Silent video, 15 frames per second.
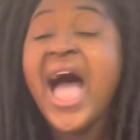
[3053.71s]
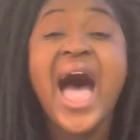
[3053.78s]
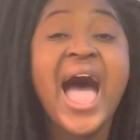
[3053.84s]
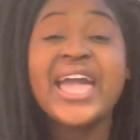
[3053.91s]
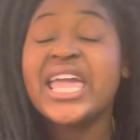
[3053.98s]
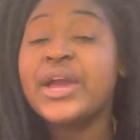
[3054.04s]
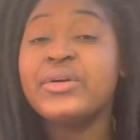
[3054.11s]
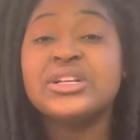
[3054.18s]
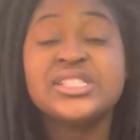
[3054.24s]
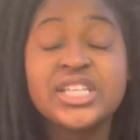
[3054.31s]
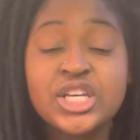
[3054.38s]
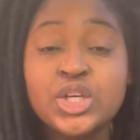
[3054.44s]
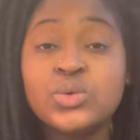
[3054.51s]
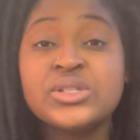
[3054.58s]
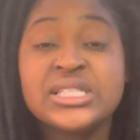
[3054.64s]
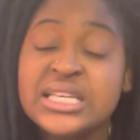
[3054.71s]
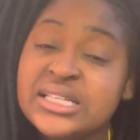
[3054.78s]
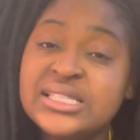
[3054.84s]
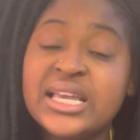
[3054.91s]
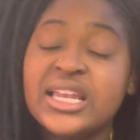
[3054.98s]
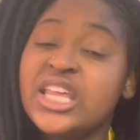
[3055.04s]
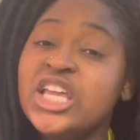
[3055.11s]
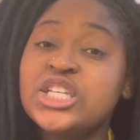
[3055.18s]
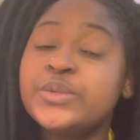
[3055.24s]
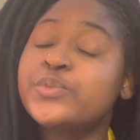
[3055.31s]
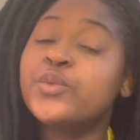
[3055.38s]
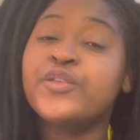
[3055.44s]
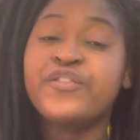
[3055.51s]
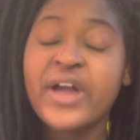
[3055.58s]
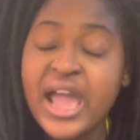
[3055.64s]
I guarantee you TT and Egypt
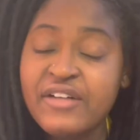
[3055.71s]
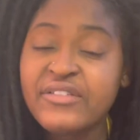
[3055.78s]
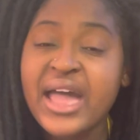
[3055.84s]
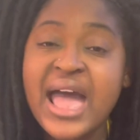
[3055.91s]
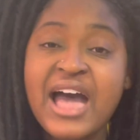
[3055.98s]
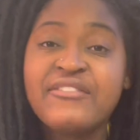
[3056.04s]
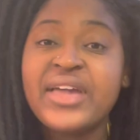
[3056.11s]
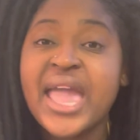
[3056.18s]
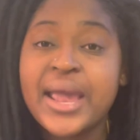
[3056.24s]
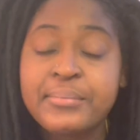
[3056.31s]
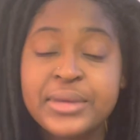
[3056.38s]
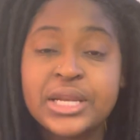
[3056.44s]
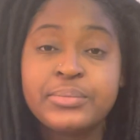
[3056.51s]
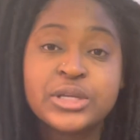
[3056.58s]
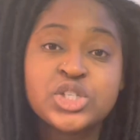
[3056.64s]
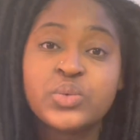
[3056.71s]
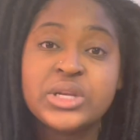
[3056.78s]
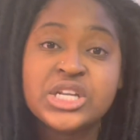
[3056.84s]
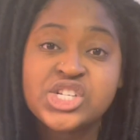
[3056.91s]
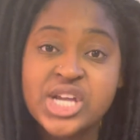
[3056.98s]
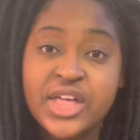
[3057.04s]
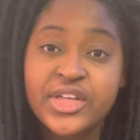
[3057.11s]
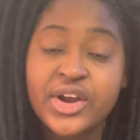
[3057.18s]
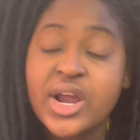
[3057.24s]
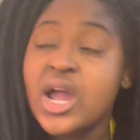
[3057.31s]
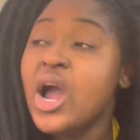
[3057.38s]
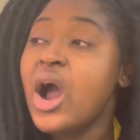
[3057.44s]
will forever have enmity between each other